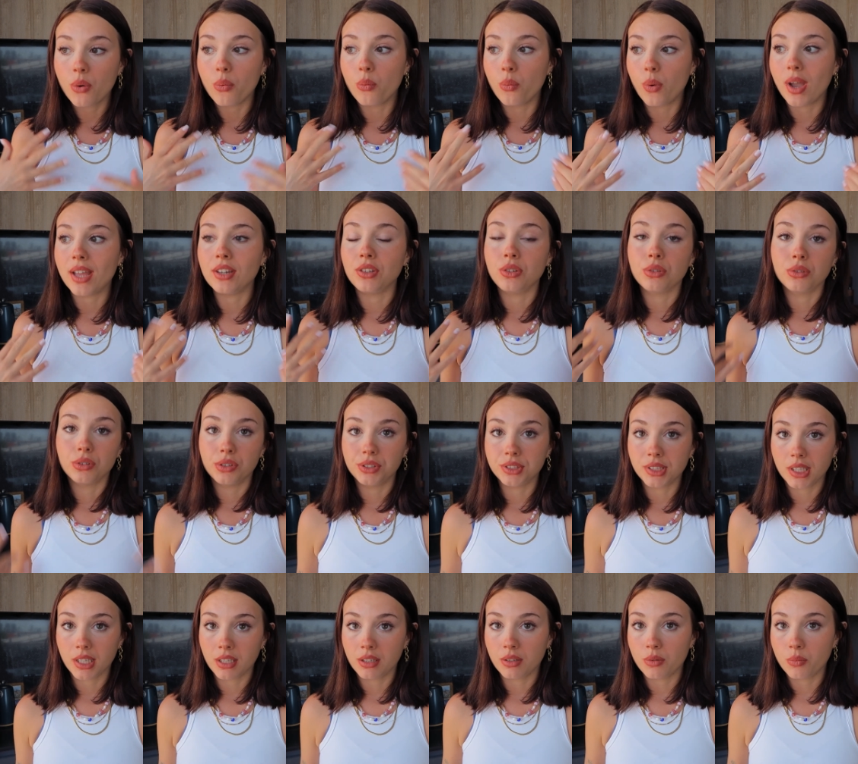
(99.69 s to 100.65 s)
when you're
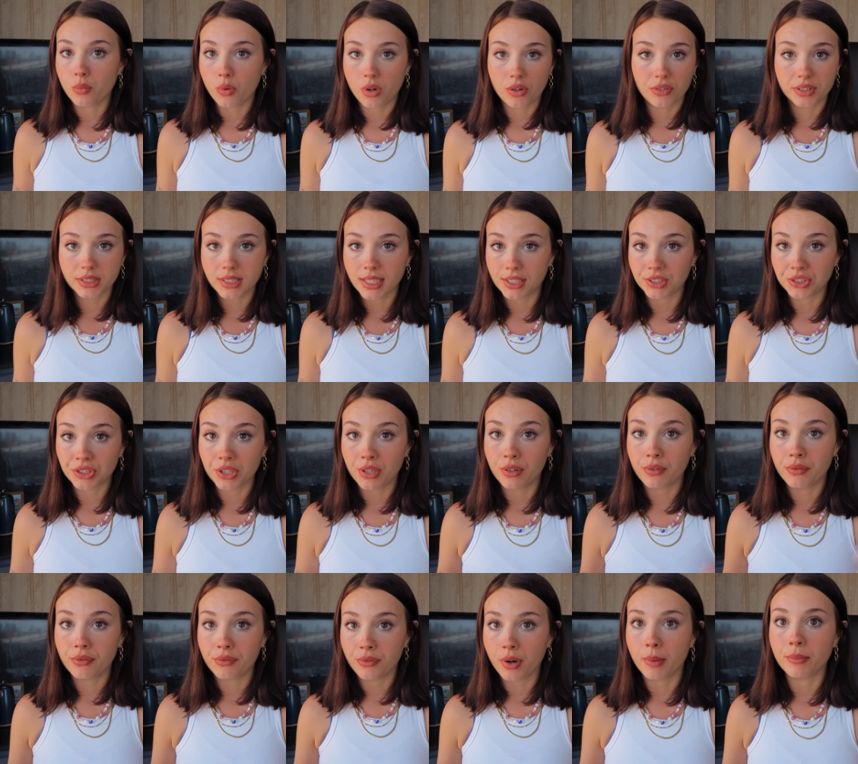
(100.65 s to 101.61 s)
losing water
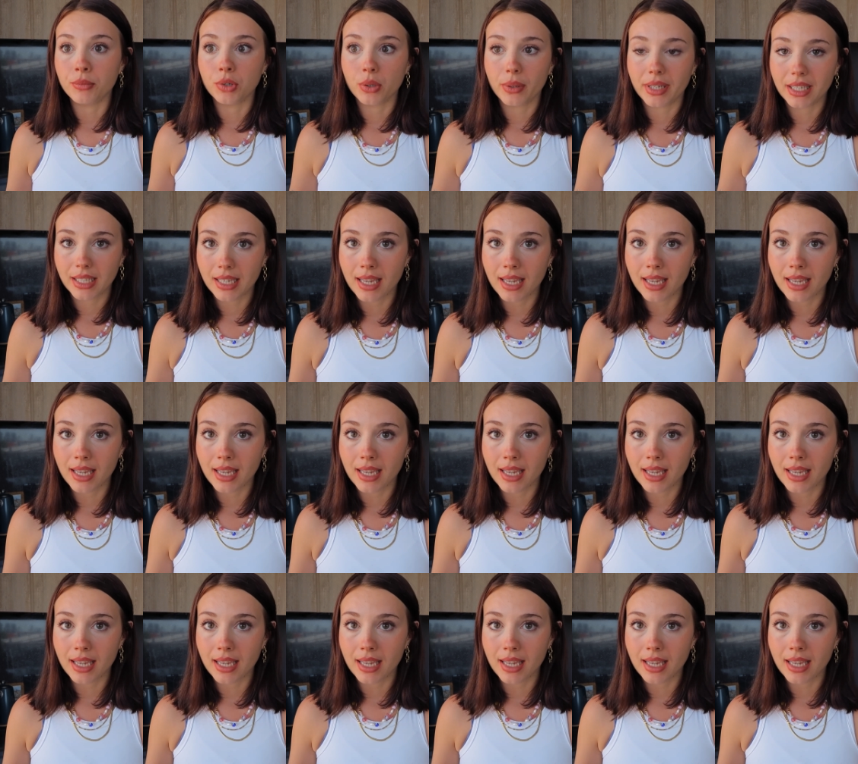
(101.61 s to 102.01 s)
retention from doing